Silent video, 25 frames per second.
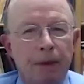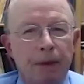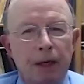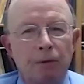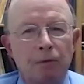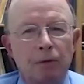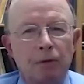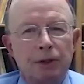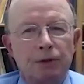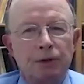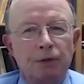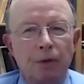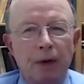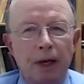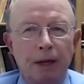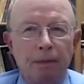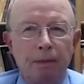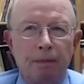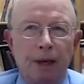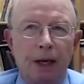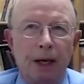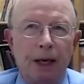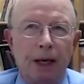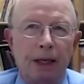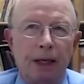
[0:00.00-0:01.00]
mean, it was way
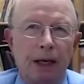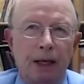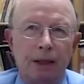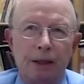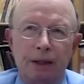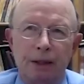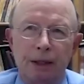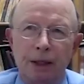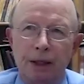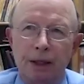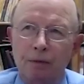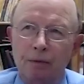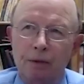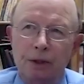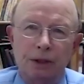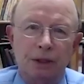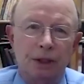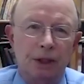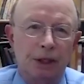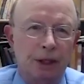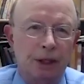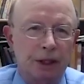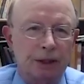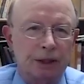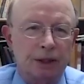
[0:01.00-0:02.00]
back, I think it was
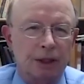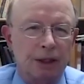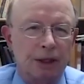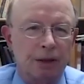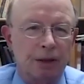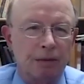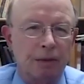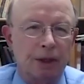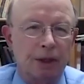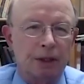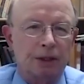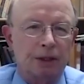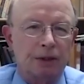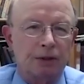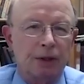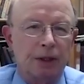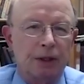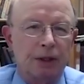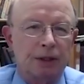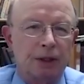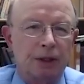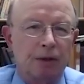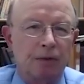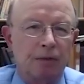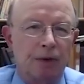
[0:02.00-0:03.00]
the Nixon
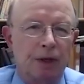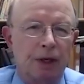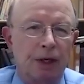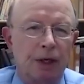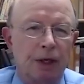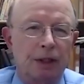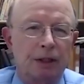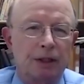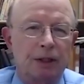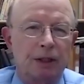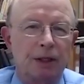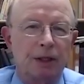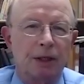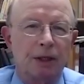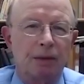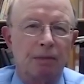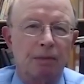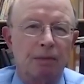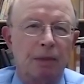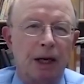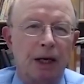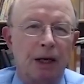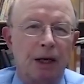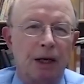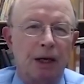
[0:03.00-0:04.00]
administration, when Nixon
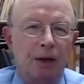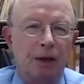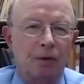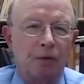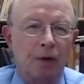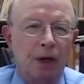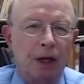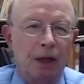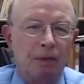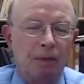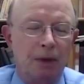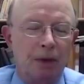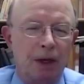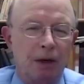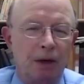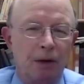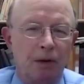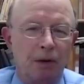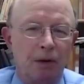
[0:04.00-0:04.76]
made an agreement